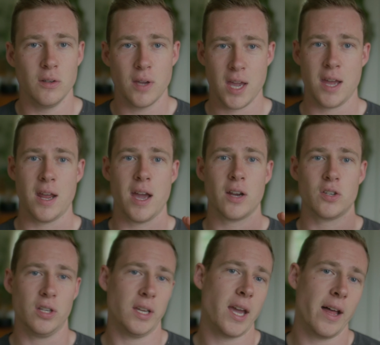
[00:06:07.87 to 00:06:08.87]
you can't
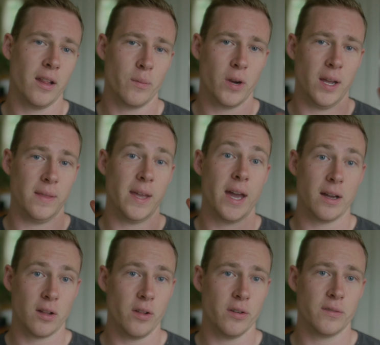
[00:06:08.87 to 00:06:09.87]
actually calibrate
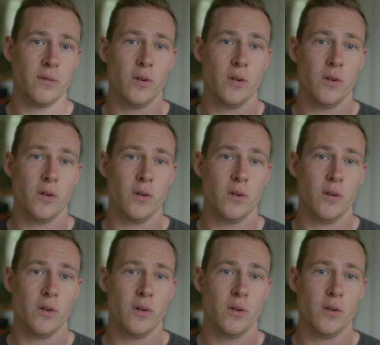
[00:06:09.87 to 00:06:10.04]
that close